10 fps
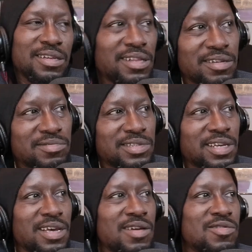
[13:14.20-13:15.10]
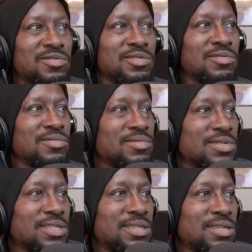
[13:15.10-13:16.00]
Like, what the hell, dude?
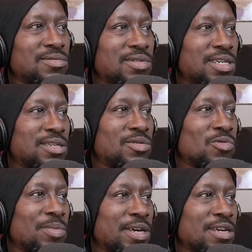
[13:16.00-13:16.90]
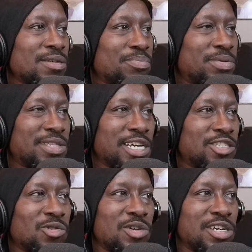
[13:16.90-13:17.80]
Get a new hairdo, man. Put that
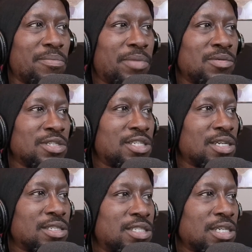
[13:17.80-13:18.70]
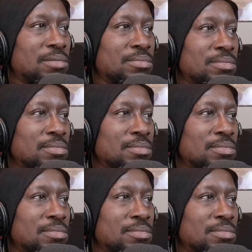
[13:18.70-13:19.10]
joint in the boning tail or something.